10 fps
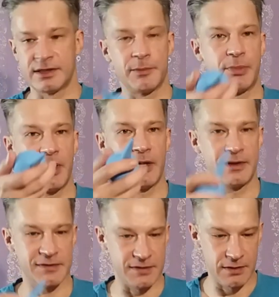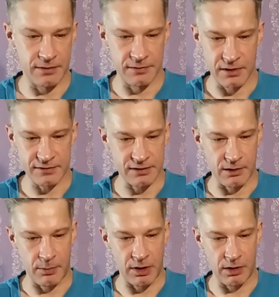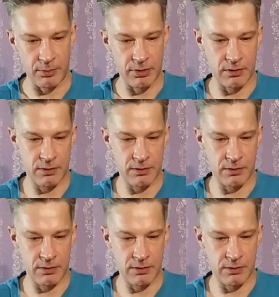I plug this nozzle bulb